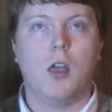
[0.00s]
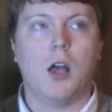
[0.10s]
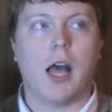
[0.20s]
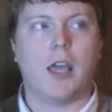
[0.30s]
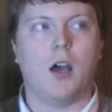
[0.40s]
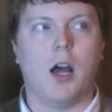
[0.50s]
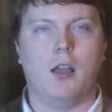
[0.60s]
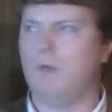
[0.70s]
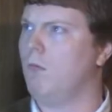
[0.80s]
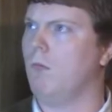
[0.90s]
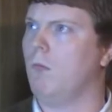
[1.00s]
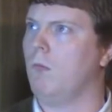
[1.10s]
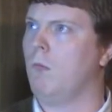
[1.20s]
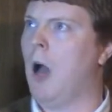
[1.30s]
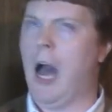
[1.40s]
I
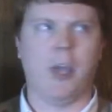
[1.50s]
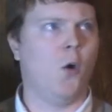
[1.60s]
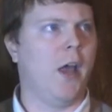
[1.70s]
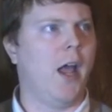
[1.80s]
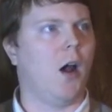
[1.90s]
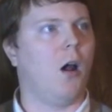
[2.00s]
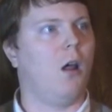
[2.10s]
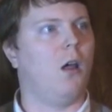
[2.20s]
own Air.